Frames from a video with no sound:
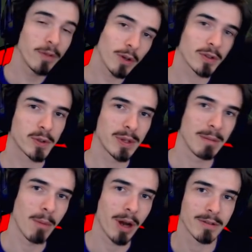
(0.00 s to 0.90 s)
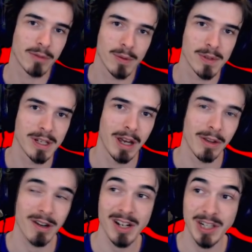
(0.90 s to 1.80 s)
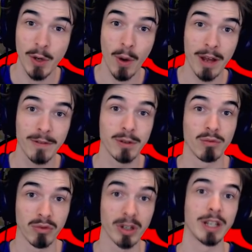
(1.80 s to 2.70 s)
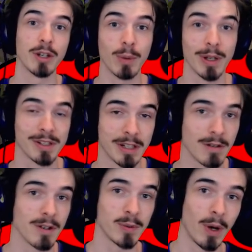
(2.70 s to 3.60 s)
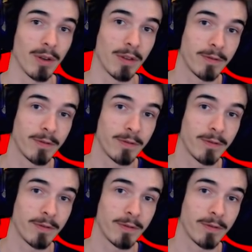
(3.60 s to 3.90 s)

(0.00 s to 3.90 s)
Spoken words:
Moving on to the minor runes now, there are actually quite a few really good ones here as well.